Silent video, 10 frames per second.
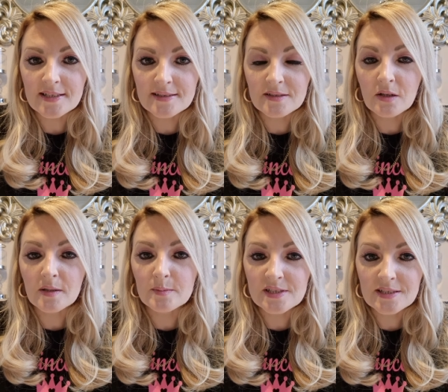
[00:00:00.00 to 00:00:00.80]
in the
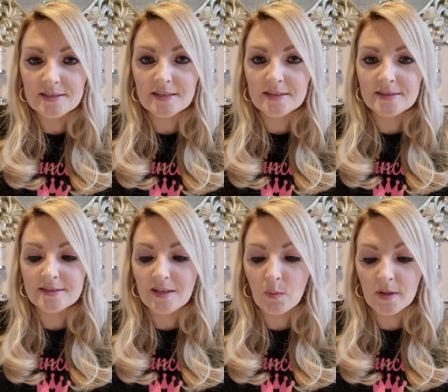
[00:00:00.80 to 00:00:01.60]
times and the seasons
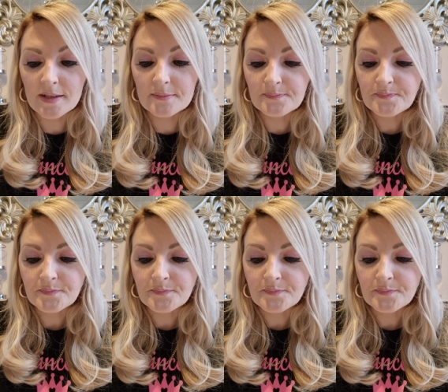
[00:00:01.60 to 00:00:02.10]
that we're in.